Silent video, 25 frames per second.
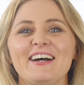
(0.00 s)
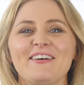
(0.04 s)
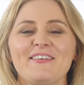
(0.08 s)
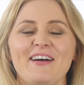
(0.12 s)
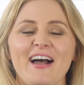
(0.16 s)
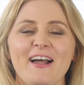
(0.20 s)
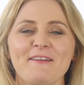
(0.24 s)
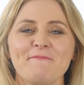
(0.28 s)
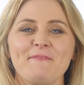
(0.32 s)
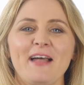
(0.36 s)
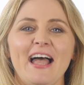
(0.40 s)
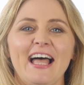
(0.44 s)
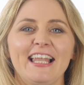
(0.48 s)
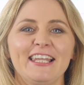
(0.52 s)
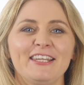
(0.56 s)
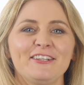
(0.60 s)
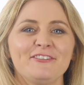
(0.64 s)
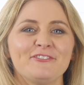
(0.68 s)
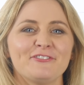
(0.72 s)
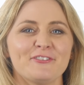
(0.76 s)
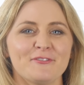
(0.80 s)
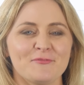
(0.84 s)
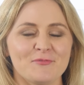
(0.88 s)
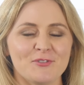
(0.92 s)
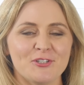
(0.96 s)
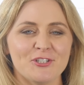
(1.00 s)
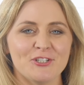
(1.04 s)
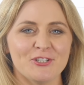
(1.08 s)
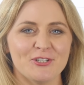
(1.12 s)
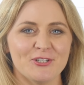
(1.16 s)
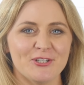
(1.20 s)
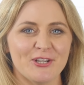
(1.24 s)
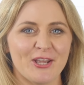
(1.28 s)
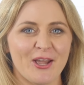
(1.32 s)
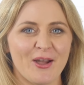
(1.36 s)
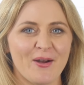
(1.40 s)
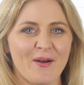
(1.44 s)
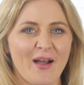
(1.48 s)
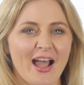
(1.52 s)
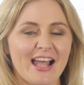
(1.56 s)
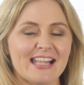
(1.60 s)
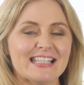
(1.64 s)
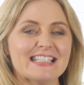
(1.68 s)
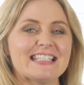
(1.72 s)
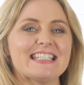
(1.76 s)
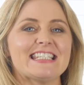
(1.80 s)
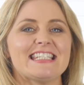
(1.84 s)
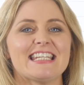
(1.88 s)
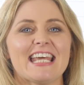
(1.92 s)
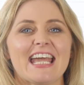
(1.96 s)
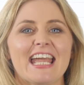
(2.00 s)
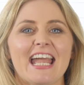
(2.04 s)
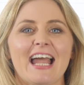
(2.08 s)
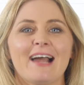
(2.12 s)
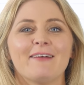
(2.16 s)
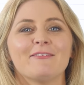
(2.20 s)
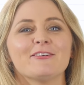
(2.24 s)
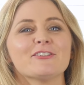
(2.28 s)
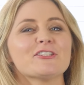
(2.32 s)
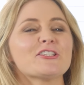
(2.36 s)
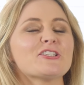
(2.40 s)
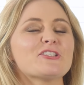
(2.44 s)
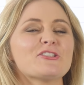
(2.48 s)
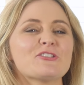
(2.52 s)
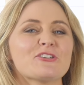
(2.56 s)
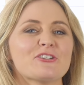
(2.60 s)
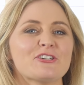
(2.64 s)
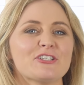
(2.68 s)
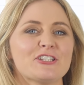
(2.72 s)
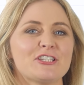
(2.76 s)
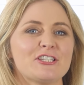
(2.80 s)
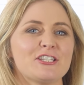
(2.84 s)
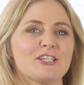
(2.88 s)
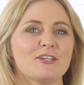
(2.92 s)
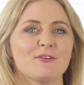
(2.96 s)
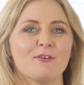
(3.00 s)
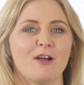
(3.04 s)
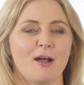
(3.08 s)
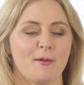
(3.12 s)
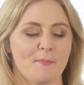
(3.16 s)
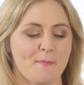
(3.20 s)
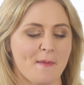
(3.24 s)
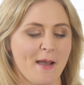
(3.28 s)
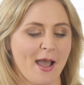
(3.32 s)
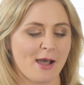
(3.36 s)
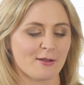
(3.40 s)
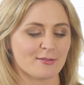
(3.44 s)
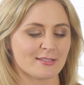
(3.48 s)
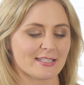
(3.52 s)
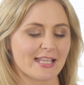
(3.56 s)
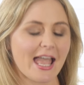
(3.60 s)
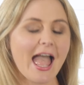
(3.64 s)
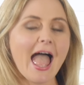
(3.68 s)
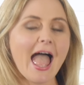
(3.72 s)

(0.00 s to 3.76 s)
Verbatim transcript: I'm Helen from Studio and today I want to talk to you about